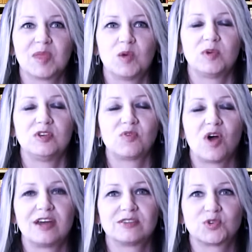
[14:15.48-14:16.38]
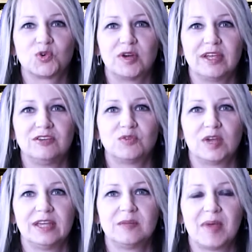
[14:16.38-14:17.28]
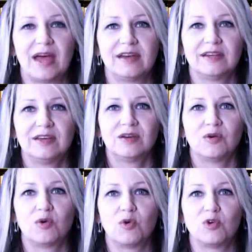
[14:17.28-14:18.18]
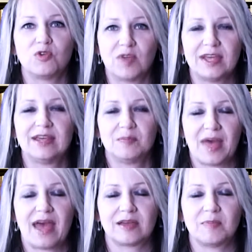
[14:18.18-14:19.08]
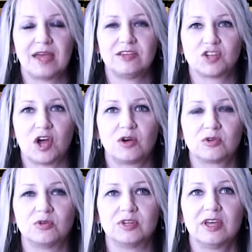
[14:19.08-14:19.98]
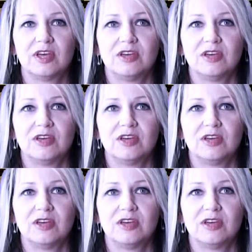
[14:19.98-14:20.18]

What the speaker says: When you write a story and you read about, or you're reading it back about your childhood,